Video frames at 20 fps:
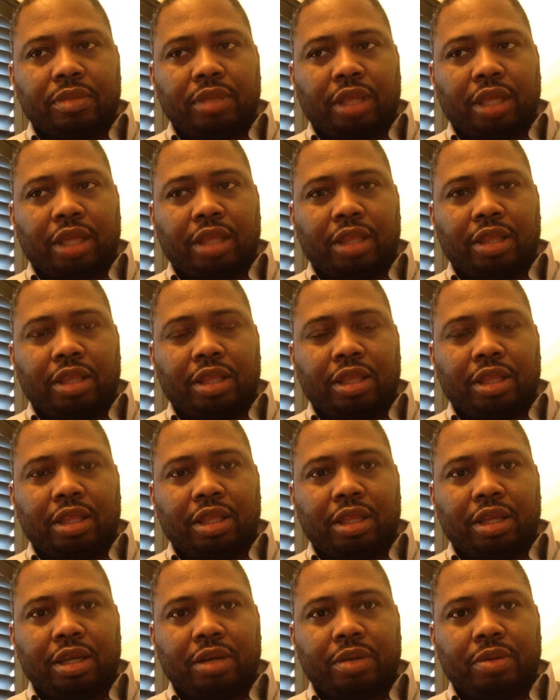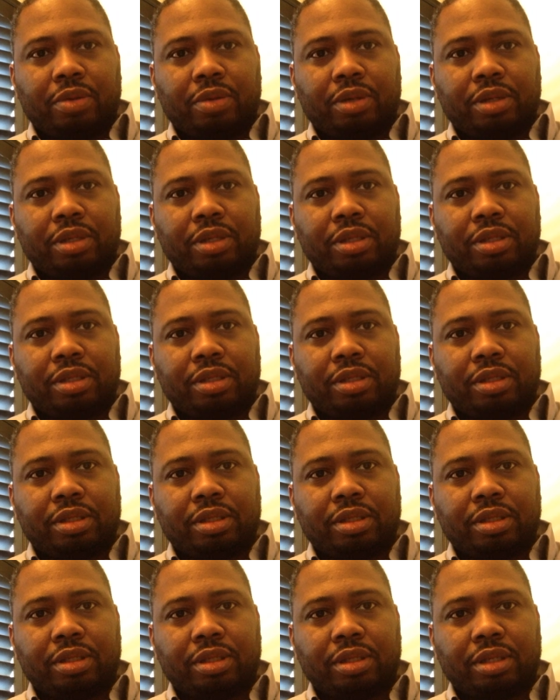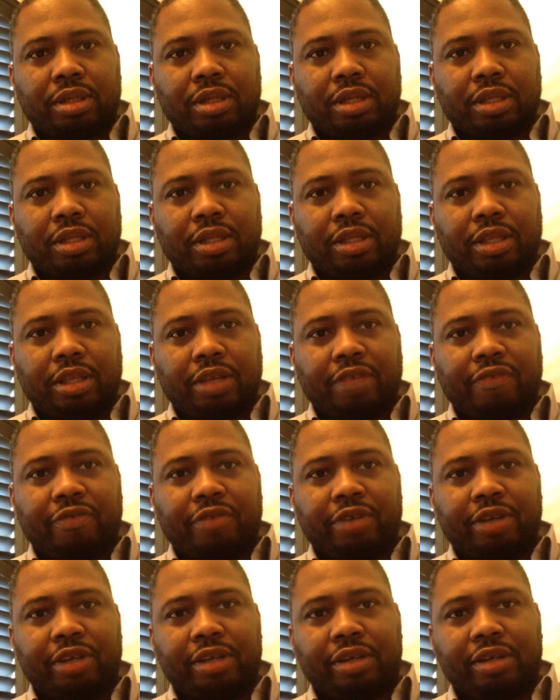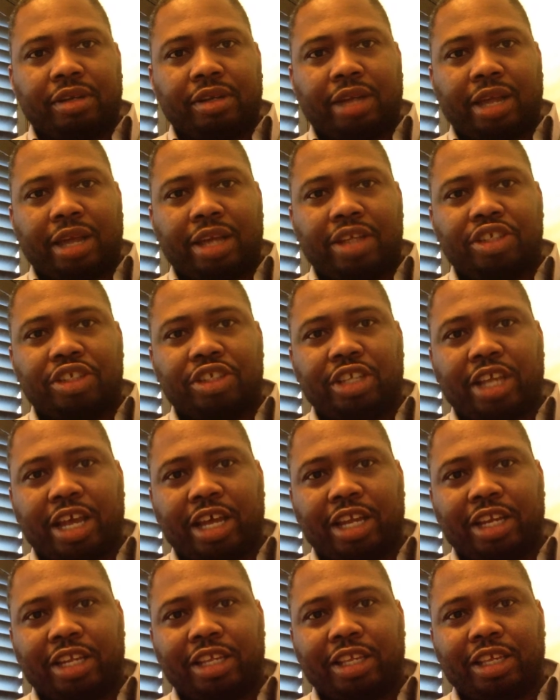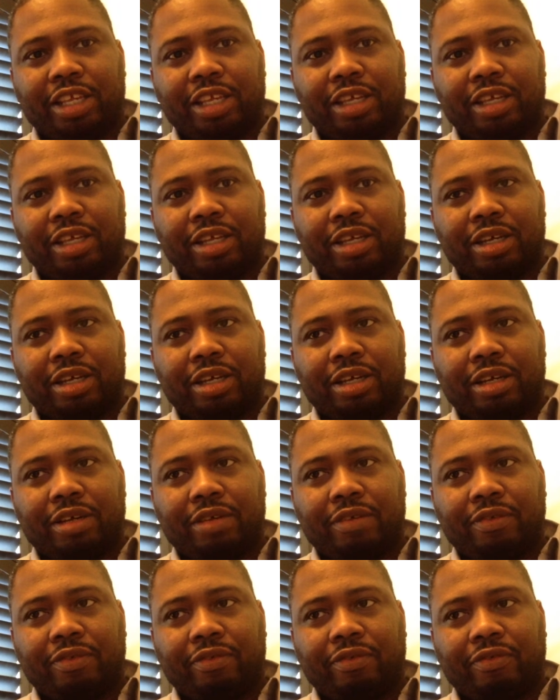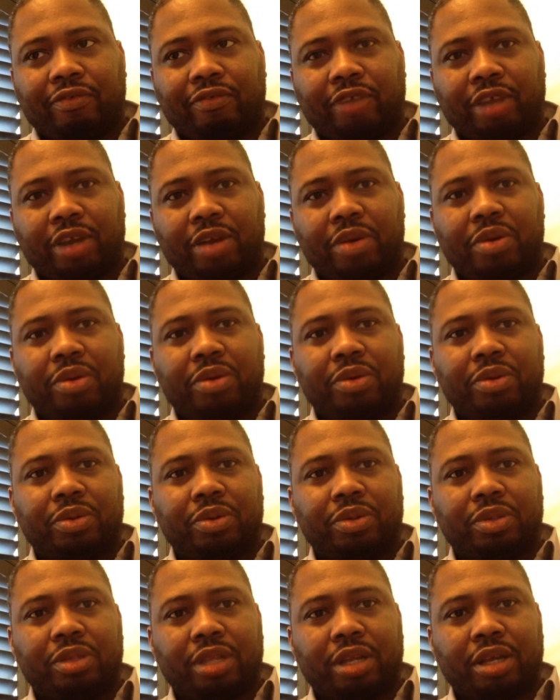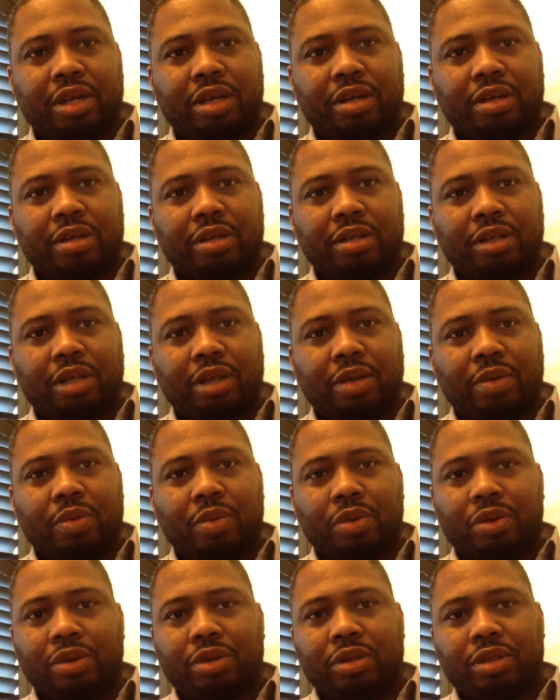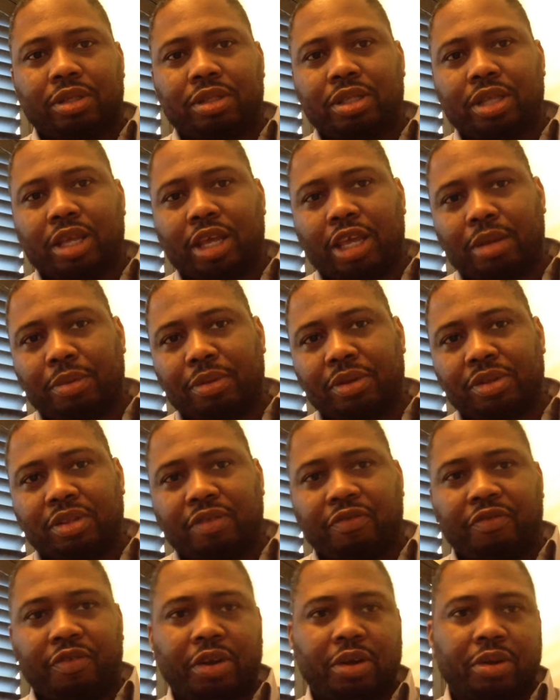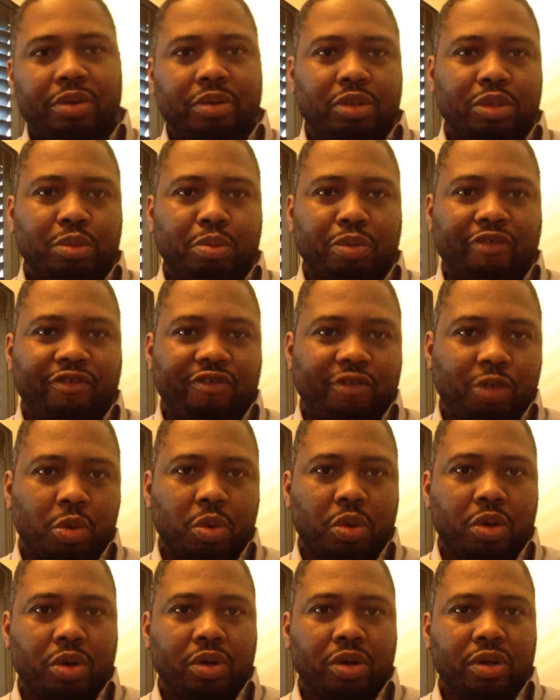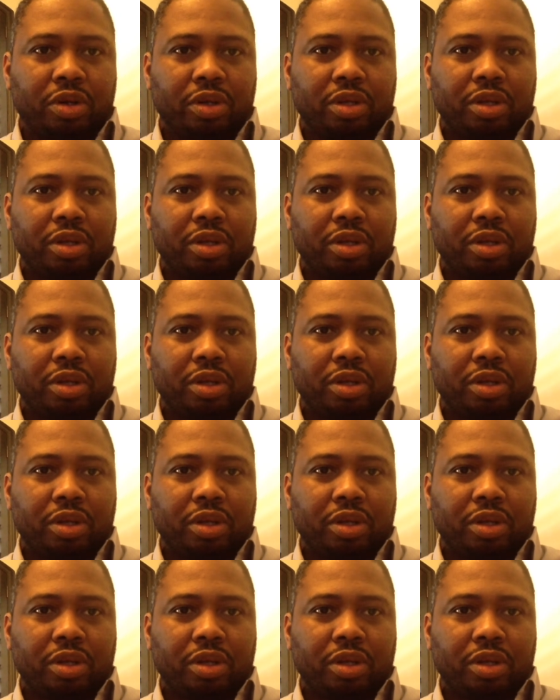And then there was a different nationality of pharaohs there that weren't the same as the pharaohs before.